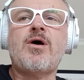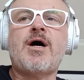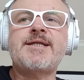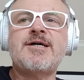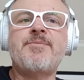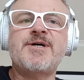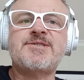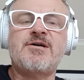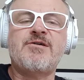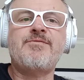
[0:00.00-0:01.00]
I tell
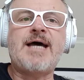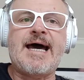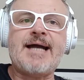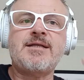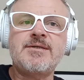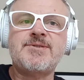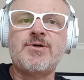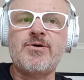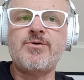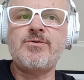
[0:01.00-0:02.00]
myself, act as
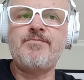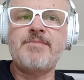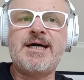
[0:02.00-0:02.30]
though